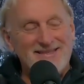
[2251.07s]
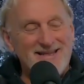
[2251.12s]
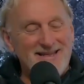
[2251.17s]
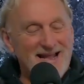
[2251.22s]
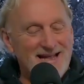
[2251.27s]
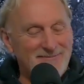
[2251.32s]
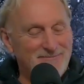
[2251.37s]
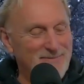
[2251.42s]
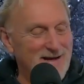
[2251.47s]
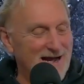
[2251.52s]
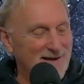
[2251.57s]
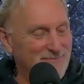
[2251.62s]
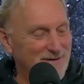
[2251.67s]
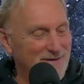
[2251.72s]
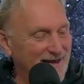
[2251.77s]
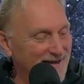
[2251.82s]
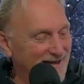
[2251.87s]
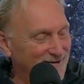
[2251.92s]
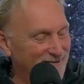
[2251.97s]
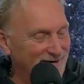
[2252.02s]
isn't that Bob
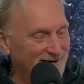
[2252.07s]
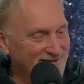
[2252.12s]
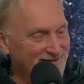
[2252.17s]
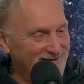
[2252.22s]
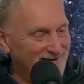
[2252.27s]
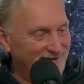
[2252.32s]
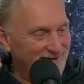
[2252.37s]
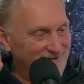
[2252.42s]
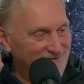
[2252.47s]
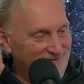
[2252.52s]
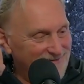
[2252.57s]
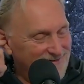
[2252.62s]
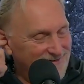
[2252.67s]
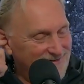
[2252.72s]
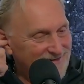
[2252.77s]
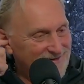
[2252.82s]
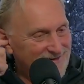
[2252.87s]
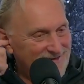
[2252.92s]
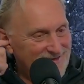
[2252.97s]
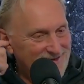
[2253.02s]
Gainey right there? That's
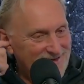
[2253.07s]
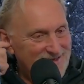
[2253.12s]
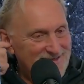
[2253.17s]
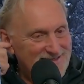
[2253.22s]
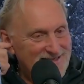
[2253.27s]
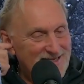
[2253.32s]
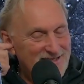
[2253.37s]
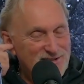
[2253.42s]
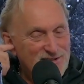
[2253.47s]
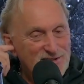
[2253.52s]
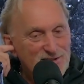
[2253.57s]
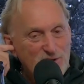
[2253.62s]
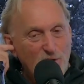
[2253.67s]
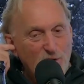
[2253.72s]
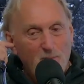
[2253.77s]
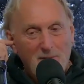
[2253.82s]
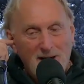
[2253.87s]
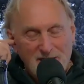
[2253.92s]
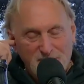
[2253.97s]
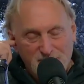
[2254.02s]
yeah, Bob. You know,
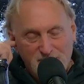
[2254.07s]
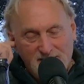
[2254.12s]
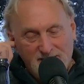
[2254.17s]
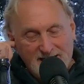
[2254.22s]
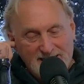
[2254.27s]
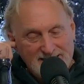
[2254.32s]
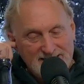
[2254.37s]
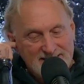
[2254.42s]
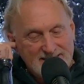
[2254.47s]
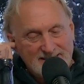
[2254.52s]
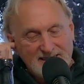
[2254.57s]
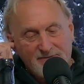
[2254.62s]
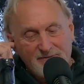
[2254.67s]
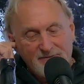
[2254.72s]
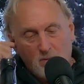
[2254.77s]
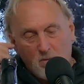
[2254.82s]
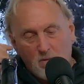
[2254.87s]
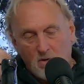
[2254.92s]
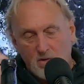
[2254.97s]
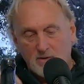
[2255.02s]
so like much Bob in like
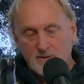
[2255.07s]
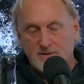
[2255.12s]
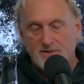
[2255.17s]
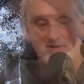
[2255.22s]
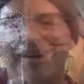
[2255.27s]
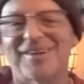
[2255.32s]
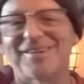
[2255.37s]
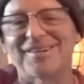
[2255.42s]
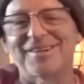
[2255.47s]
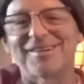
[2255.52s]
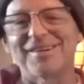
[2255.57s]
seven words. Yeah,